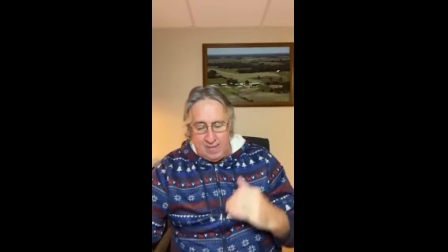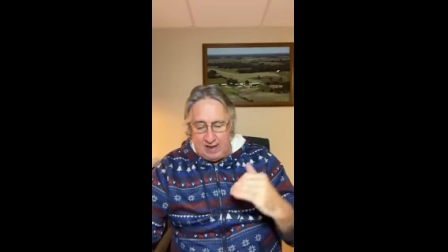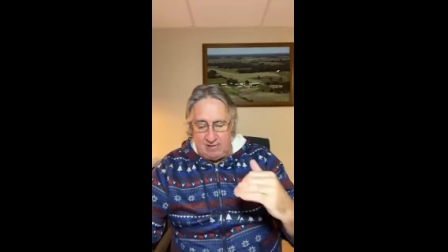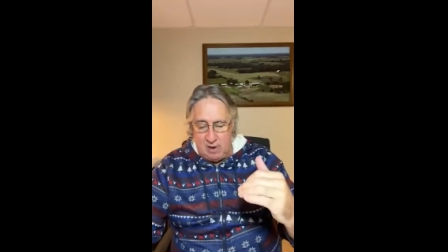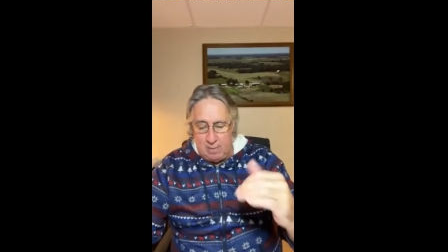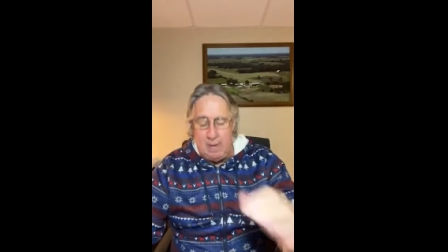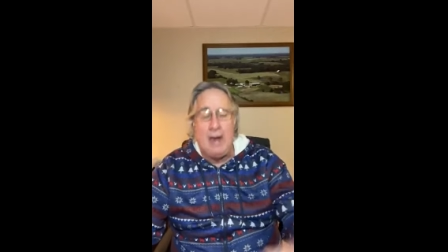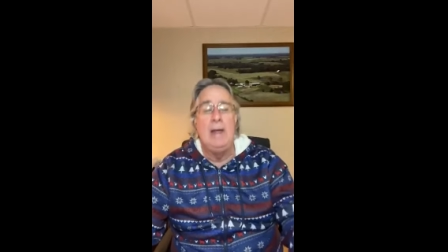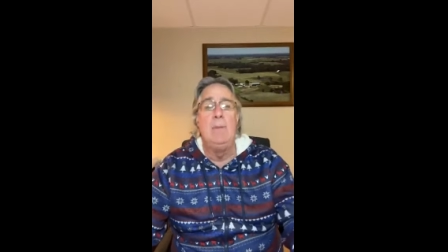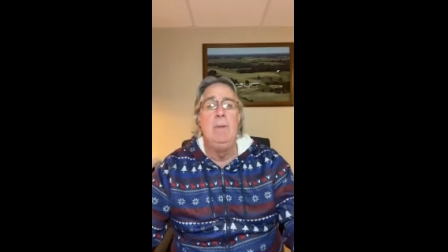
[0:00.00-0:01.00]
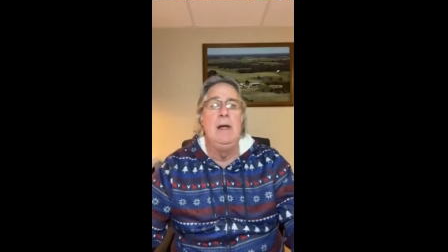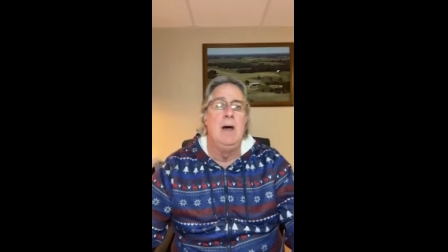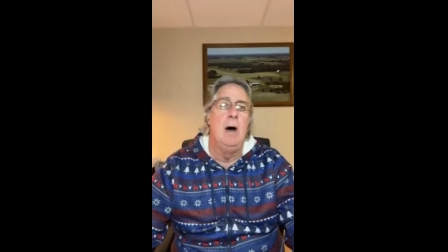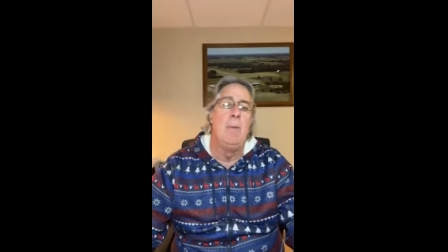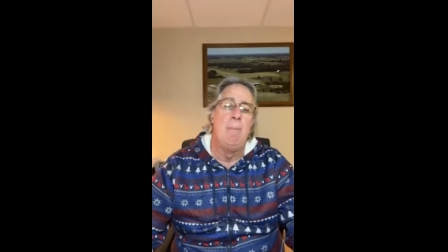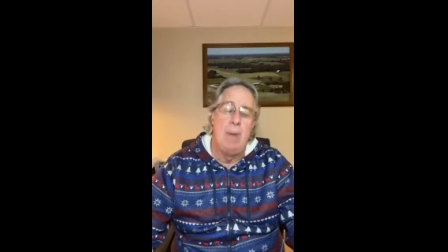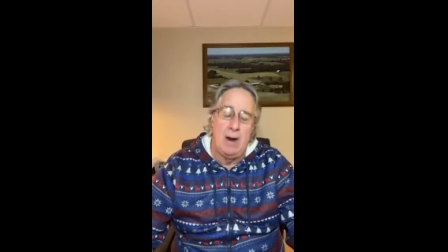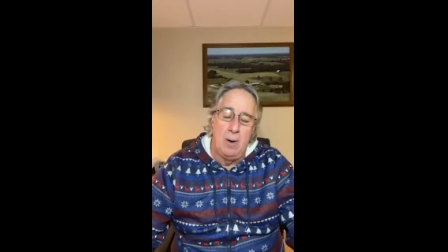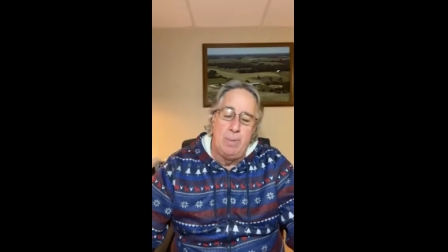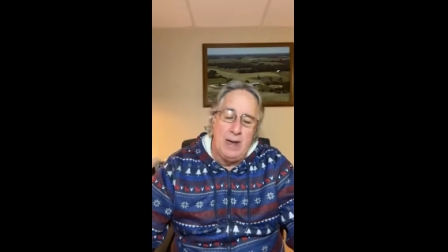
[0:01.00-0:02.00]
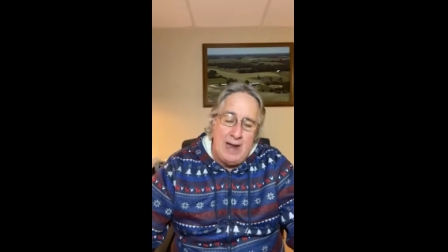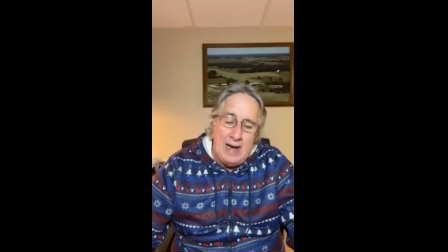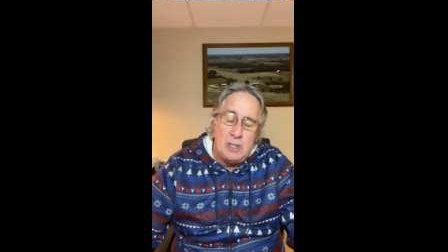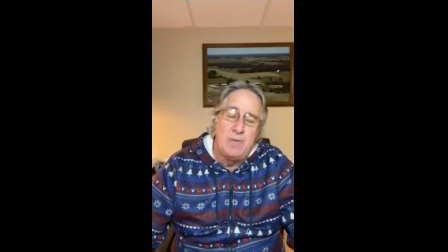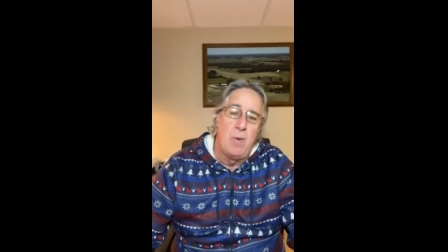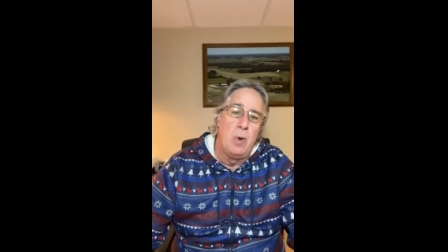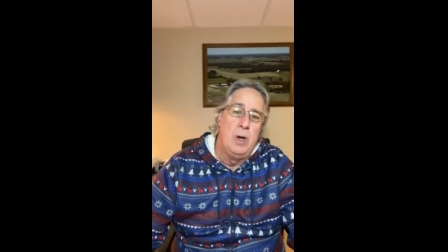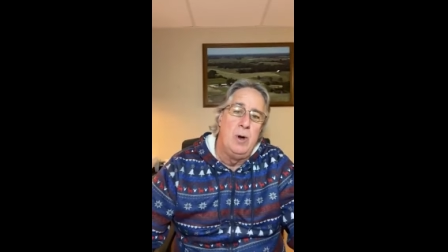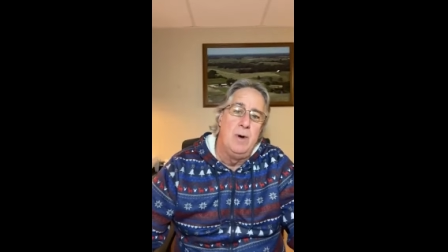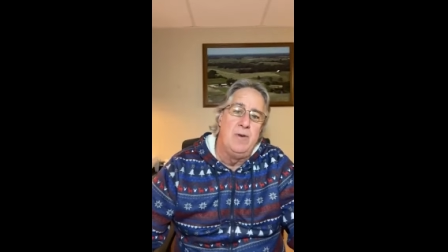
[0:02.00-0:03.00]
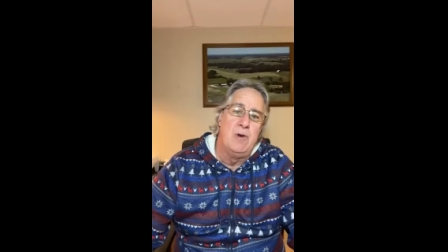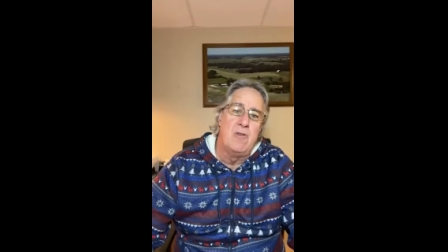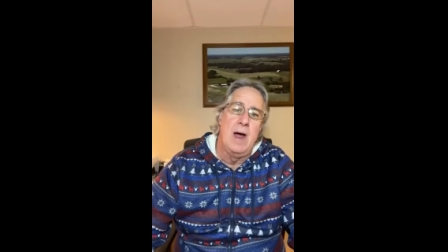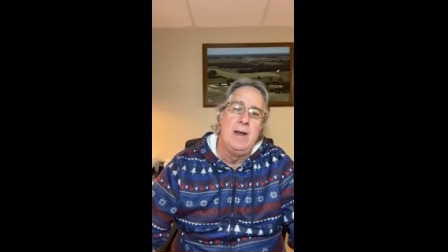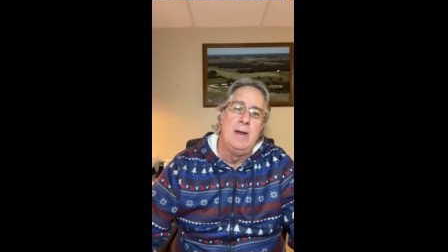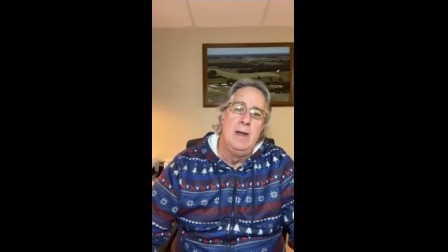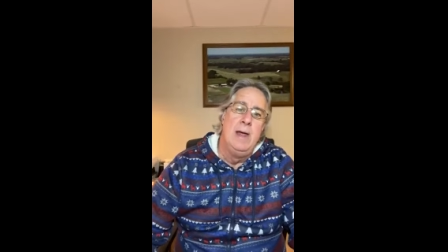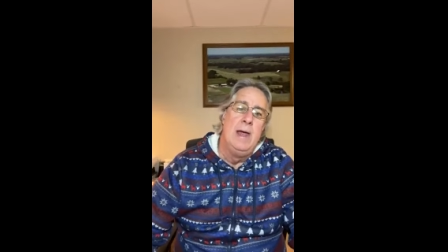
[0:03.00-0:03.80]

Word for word: That's going to make it become a better pH for you if you're trying to